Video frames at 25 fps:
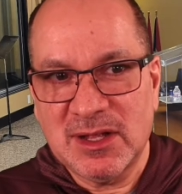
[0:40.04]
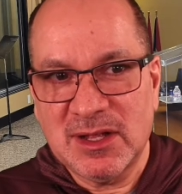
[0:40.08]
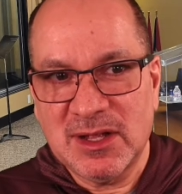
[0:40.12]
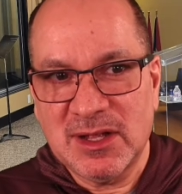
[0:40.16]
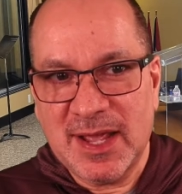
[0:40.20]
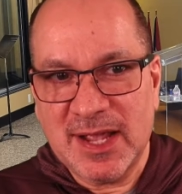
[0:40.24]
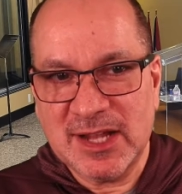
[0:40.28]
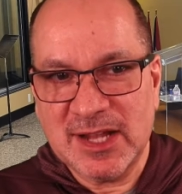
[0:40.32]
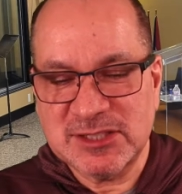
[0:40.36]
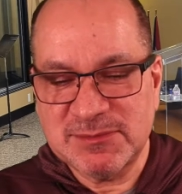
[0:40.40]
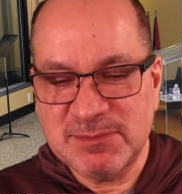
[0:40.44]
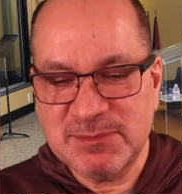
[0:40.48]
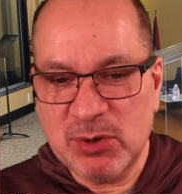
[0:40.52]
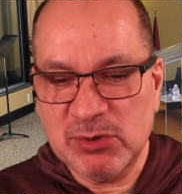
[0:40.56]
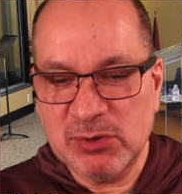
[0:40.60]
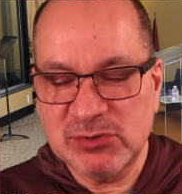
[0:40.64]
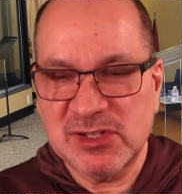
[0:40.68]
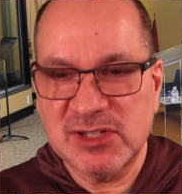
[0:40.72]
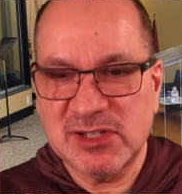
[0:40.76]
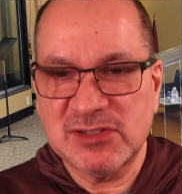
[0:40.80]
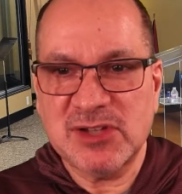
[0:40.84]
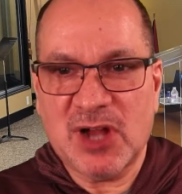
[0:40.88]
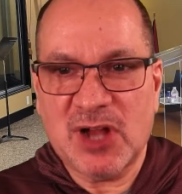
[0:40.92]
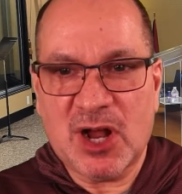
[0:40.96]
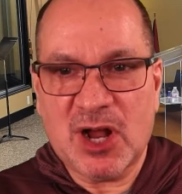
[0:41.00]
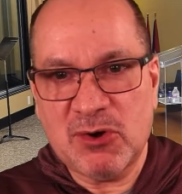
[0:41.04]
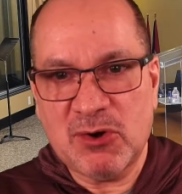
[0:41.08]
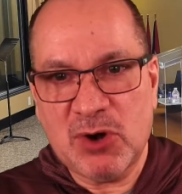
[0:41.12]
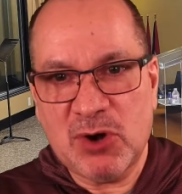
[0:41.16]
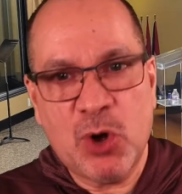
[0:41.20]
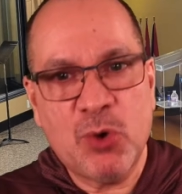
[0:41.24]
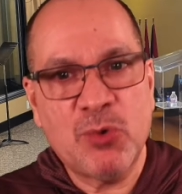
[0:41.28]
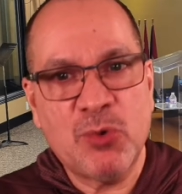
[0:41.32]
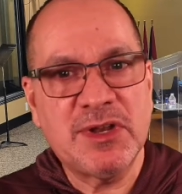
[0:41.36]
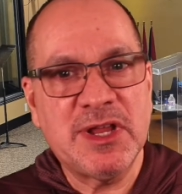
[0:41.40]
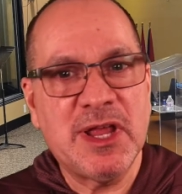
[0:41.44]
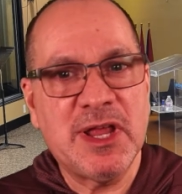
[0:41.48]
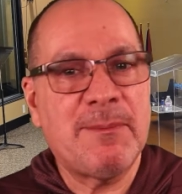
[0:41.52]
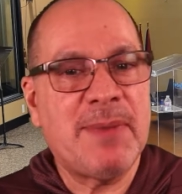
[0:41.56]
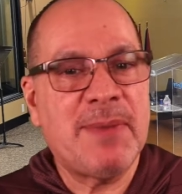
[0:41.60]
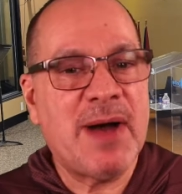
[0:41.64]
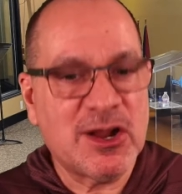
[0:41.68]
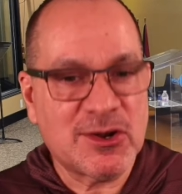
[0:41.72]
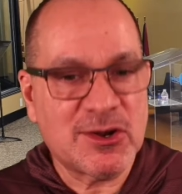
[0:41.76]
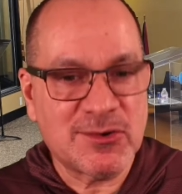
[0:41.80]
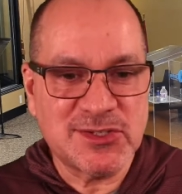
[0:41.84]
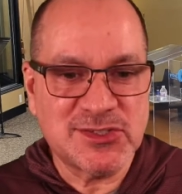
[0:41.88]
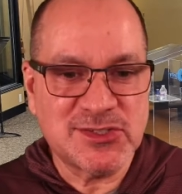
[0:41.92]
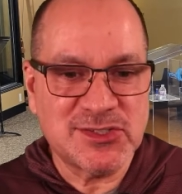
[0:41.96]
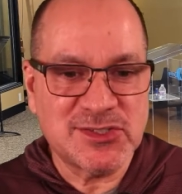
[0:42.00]
exposes our own
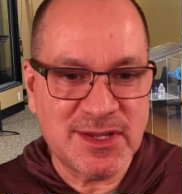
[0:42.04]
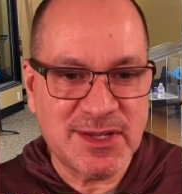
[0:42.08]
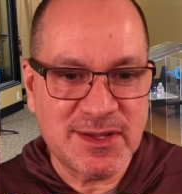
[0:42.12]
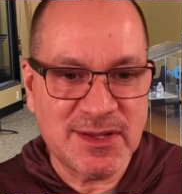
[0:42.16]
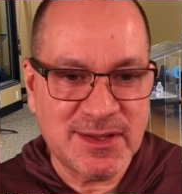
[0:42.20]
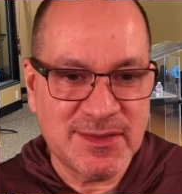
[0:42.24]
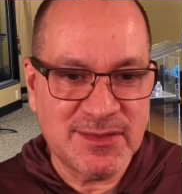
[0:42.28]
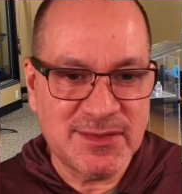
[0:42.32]
hypocrisy.